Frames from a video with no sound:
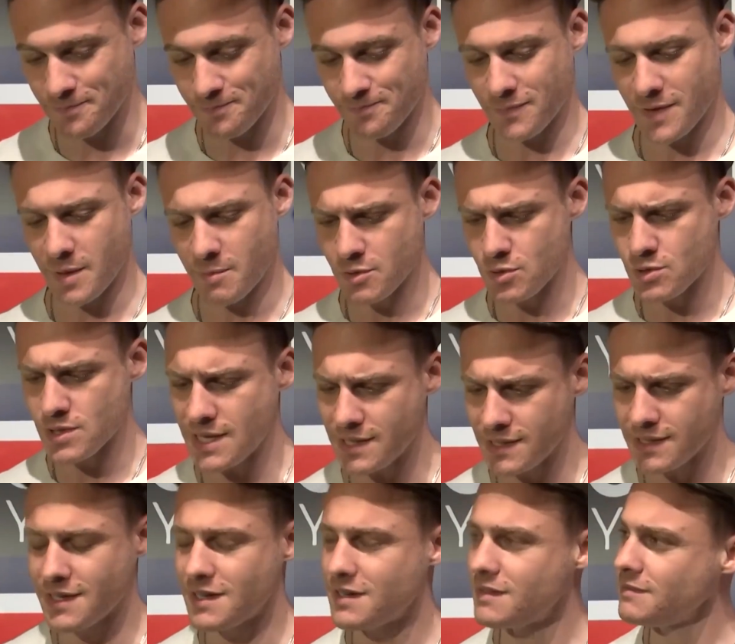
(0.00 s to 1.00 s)
being,
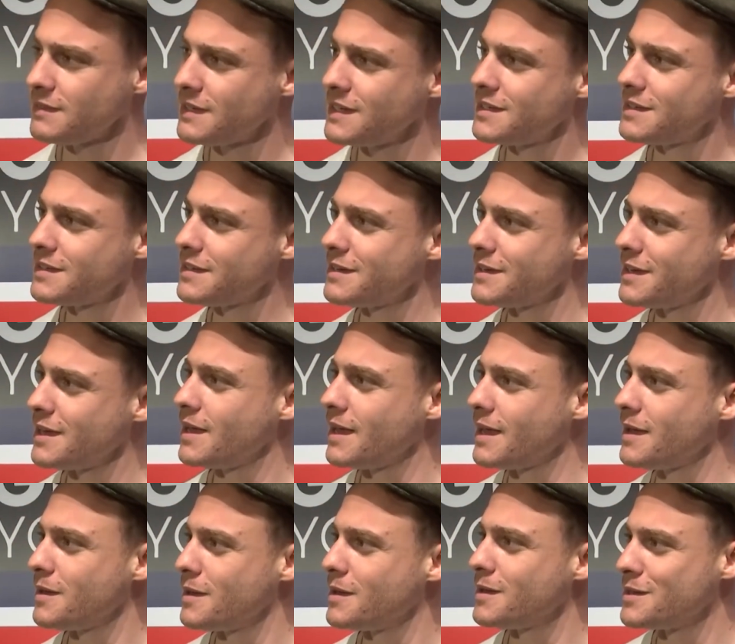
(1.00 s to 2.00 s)
but it was beautiful.
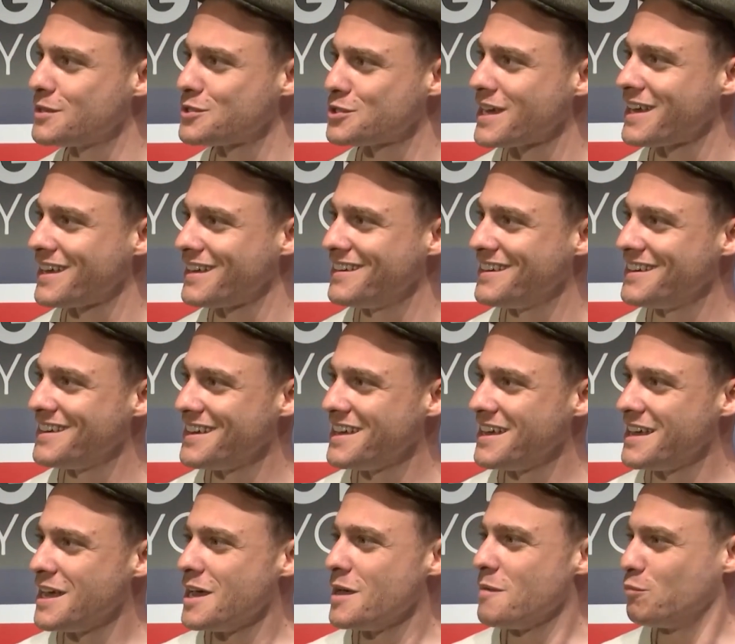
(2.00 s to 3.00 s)
It's good to
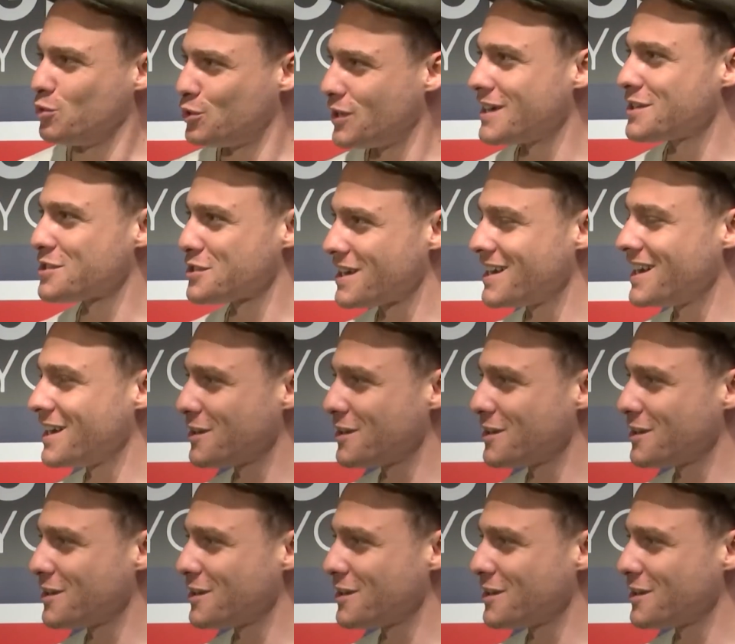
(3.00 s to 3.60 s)
talk about it.